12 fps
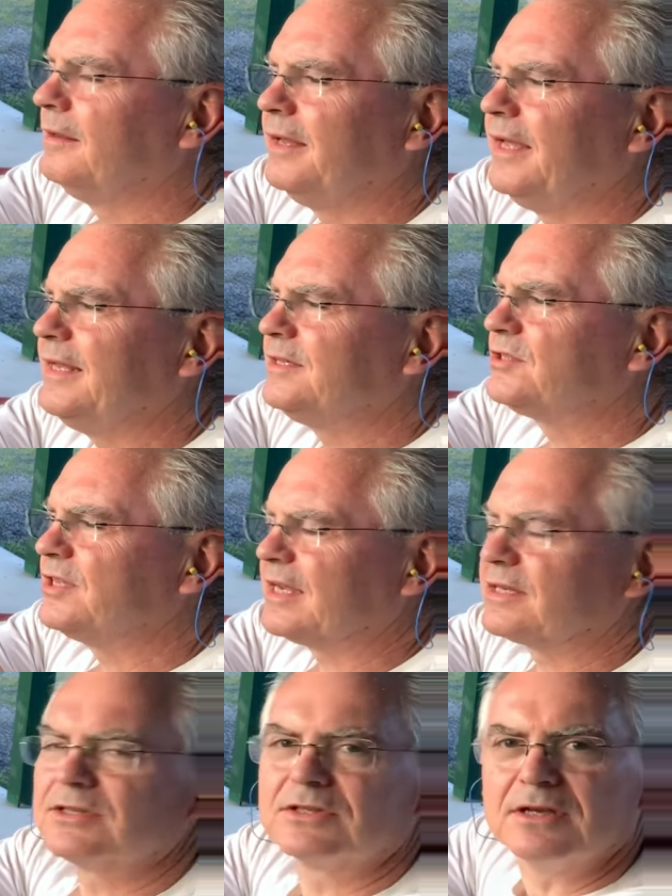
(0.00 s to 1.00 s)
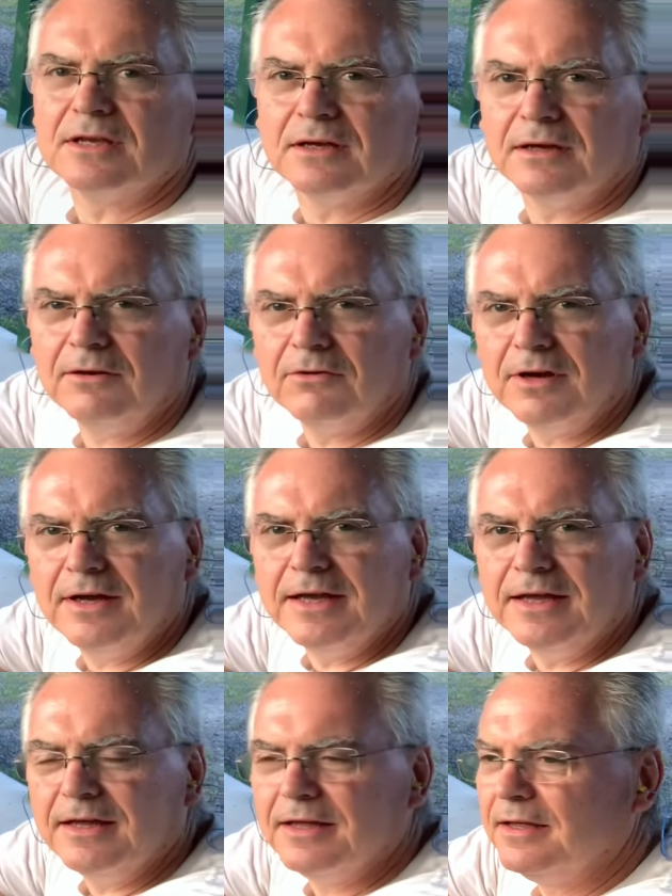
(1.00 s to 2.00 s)
And six. All
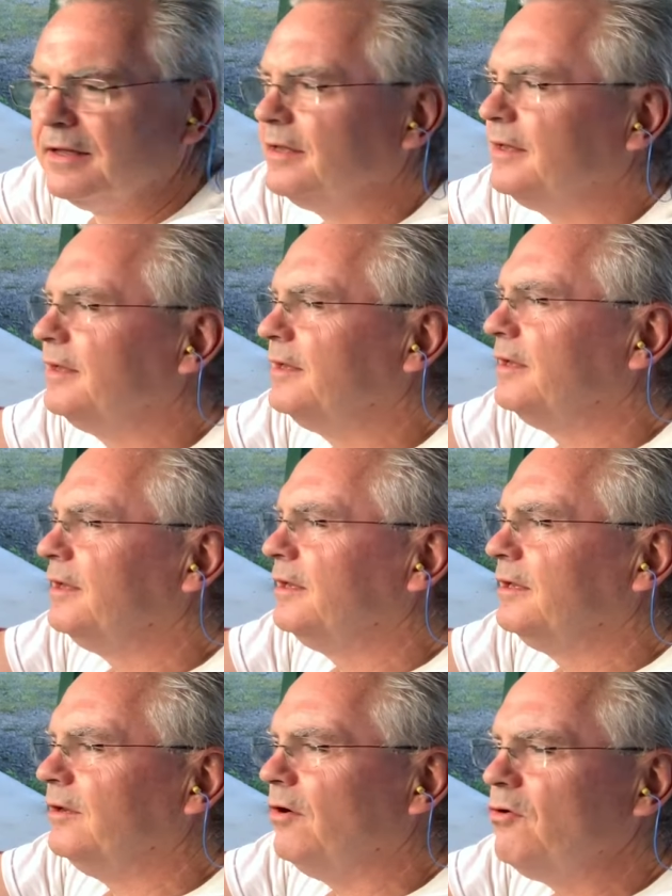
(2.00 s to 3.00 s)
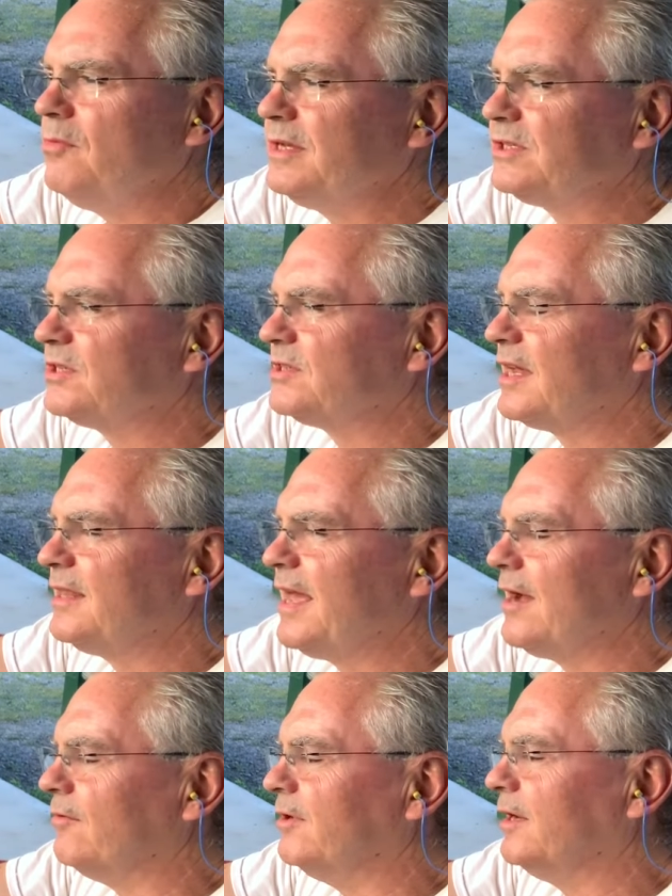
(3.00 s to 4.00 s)
right. No misses on
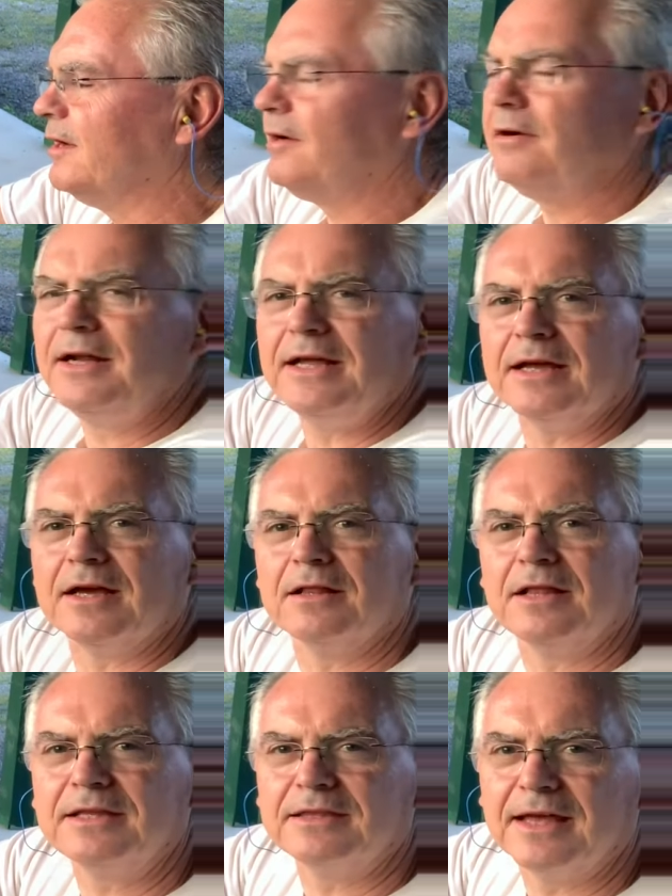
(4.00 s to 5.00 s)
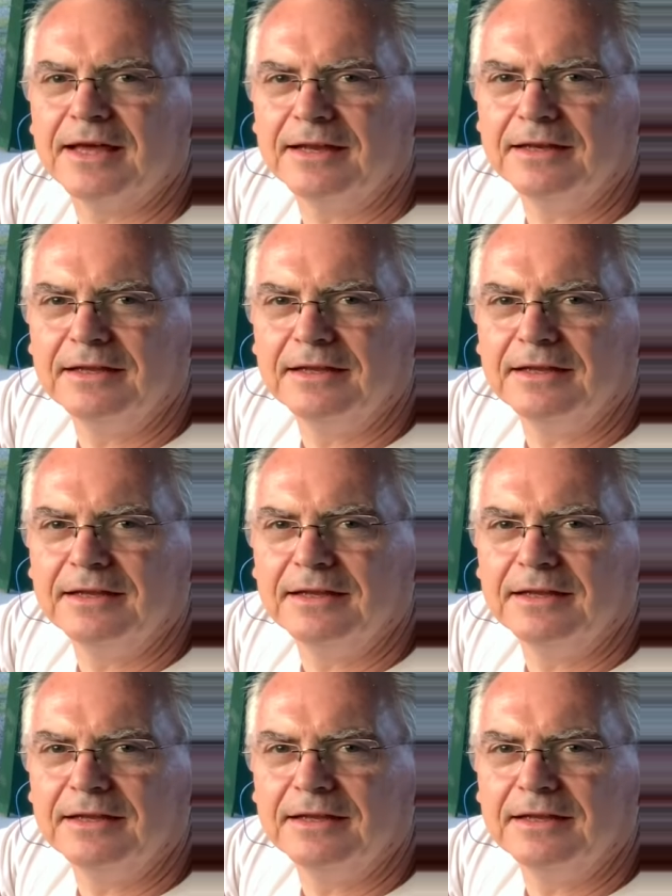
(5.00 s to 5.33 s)
that one. All right. I like that.